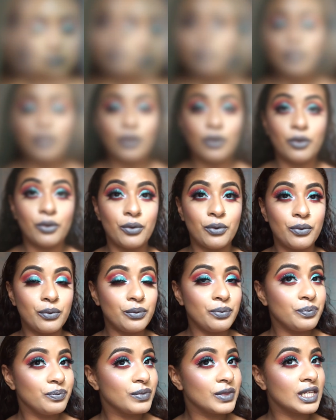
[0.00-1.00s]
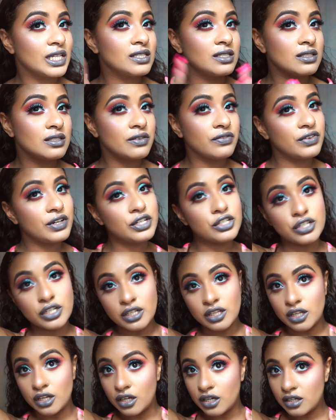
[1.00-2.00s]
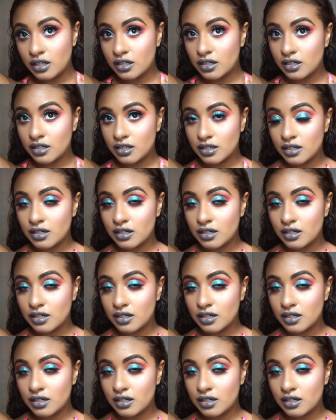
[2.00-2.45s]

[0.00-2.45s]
So this is the finishing look.